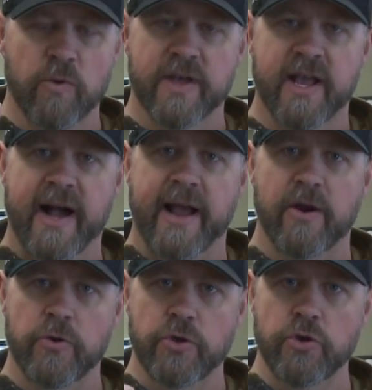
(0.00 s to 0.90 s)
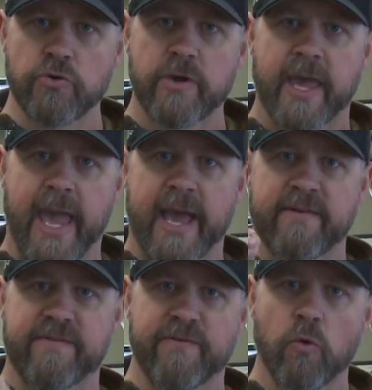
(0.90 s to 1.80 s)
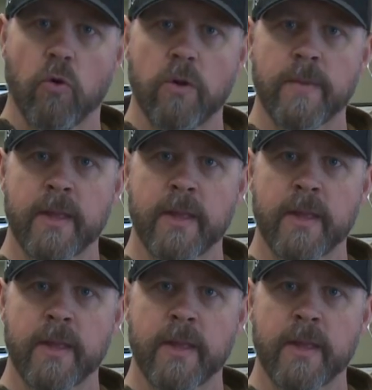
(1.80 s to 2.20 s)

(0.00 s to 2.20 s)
with a coyote you can't fool,